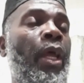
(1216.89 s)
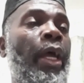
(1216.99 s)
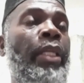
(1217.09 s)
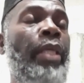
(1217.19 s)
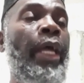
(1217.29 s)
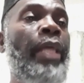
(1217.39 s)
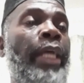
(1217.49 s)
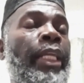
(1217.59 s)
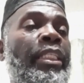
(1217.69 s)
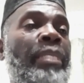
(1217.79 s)

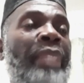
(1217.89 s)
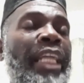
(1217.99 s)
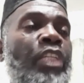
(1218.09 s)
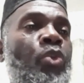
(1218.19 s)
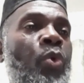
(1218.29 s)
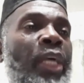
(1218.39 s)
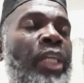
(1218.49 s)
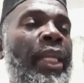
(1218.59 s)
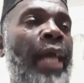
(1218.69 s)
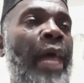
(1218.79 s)
And a similar
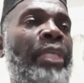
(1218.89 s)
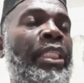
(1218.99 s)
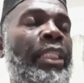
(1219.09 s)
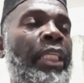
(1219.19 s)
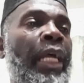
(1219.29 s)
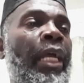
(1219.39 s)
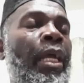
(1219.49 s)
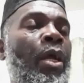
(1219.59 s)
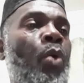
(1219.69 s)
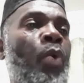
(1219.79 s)
situation happens here
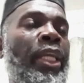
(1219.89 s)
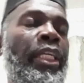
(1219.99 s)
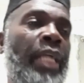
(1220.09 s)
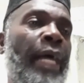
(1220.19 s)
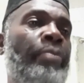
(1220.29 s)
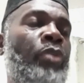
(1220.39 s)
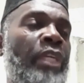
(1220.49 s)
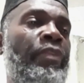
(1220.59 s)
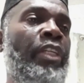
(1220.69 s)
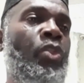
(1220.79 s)
when it comes
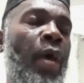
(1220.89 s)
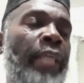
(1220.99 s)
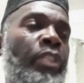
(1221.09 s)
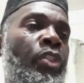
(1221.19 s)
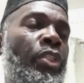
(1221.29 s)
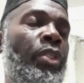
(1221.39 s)
even to Hajj.